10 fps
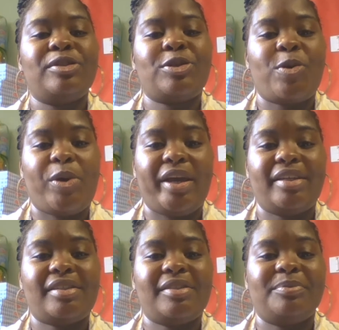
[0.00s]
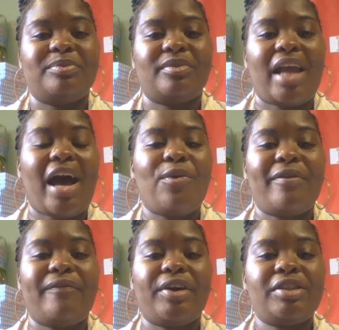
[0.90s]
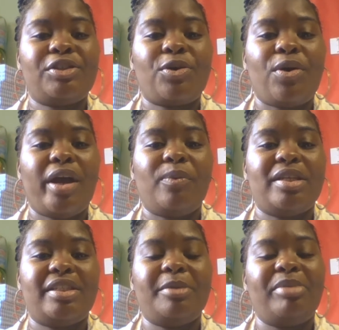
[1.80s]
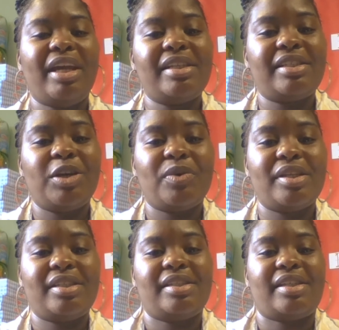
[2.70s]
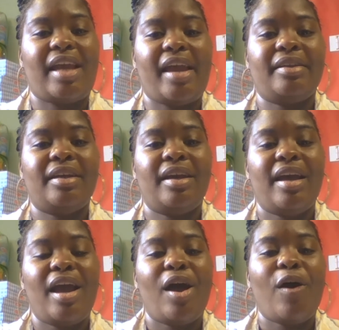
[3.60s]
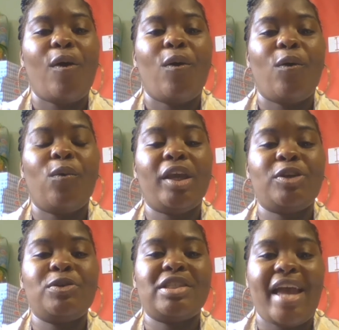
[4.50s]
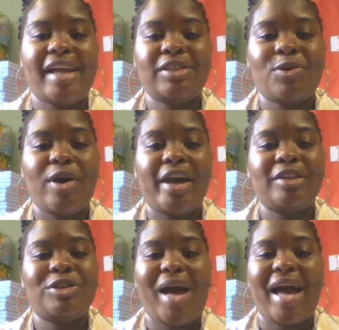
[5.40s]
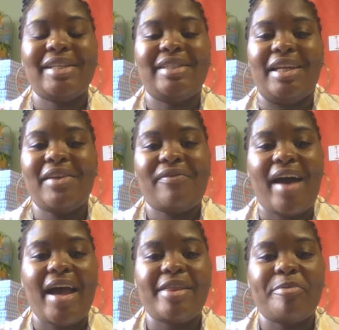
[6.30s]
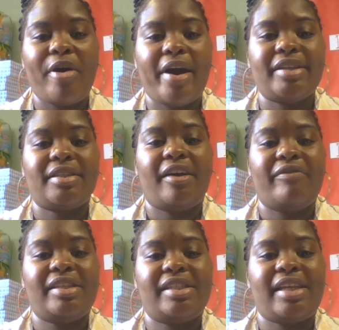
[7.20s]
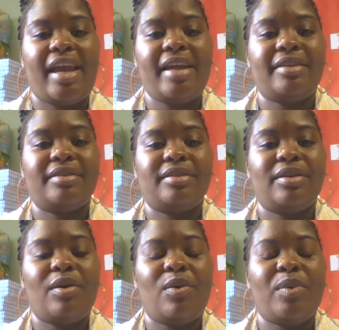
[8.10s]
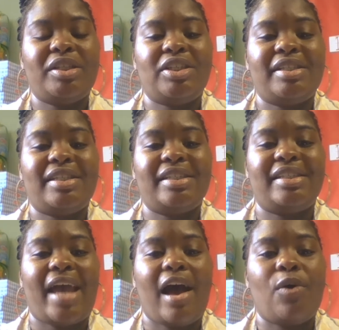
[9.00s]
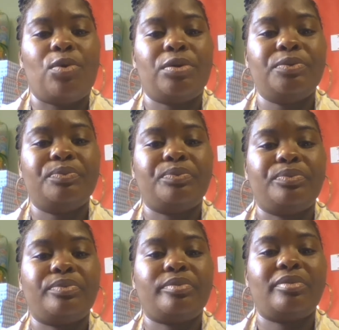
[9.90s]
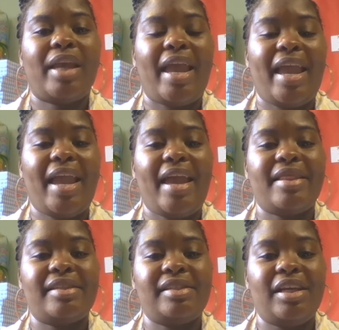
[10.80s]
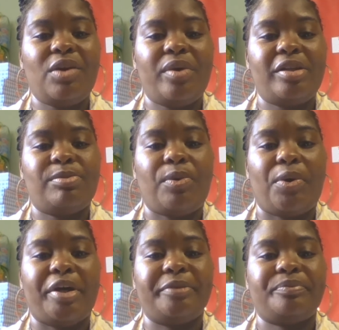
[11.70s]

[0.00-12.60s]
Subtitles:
toys. Our first toy was the bead sequencing set. We used that toy to identify the parts of the set, which is the dowel and the sequence board.